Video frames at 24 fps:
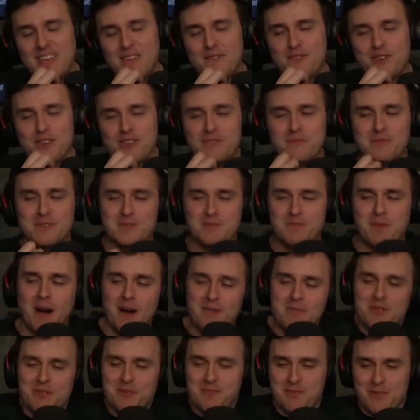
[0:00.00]
If you're the most
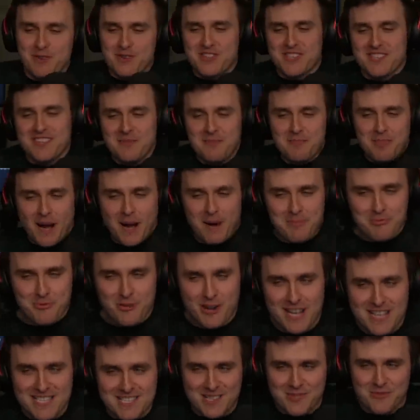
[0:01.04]
popular person, then
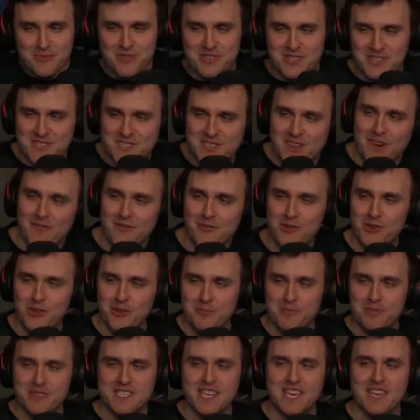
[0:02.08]
paparazzi would discover your
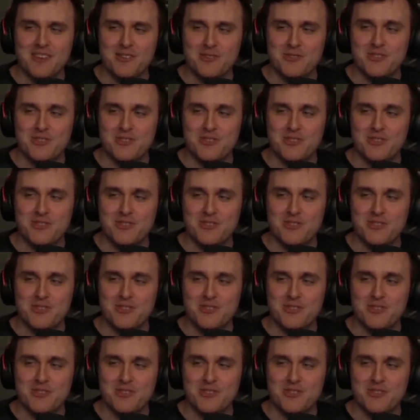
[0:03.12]
potato